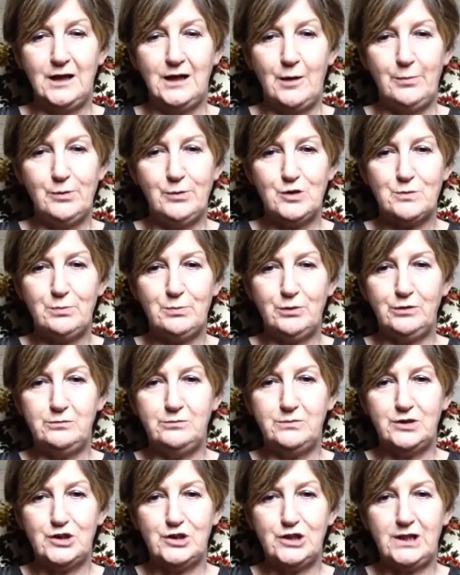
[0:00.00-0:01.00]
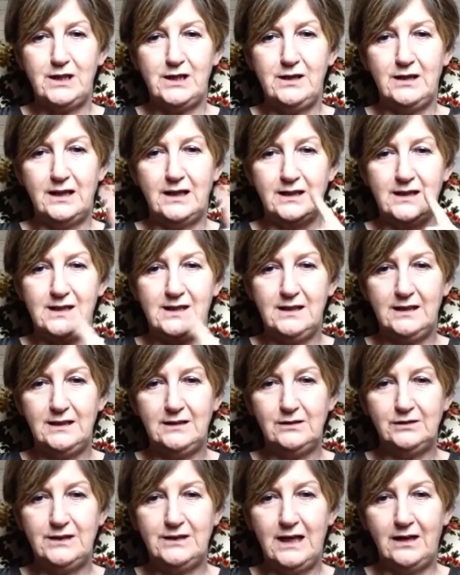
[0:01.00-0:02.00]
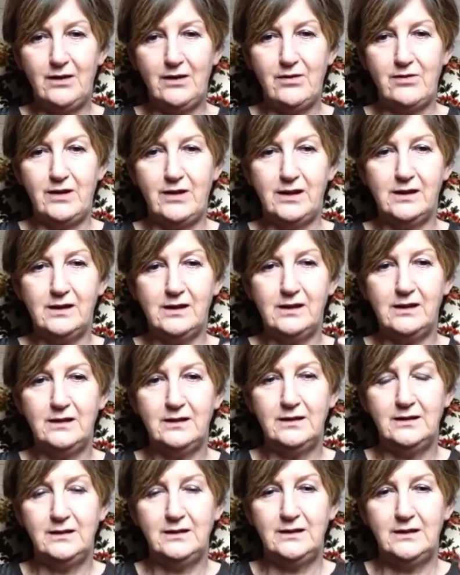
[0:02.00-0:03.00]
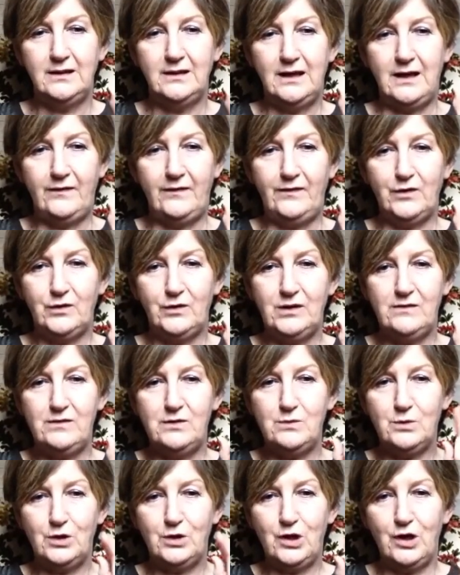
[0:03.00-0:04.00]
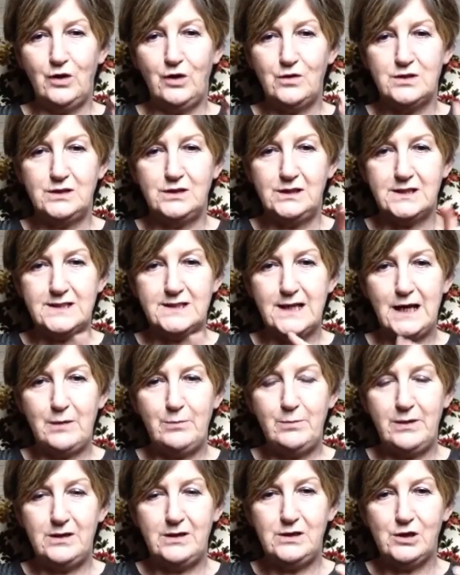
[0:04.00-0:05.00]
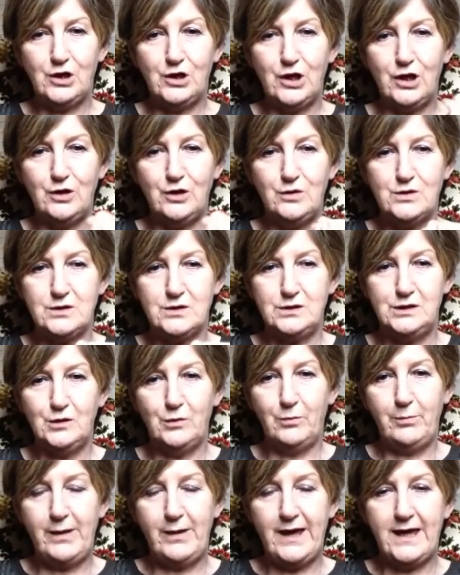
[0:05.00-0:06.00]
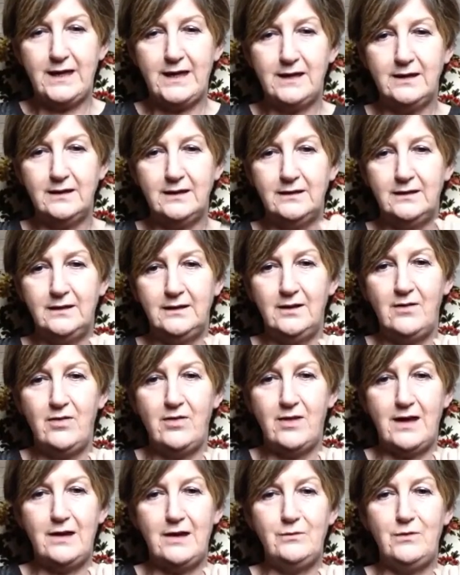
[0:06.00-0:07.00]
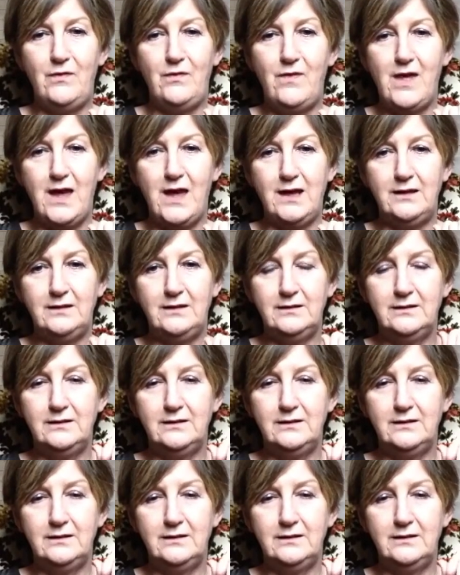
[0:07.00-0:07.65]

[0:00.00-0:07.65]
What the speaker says: a push button machine, like a little yellow thing, and they'll give you a code and you type in your code and you'll pay there and then.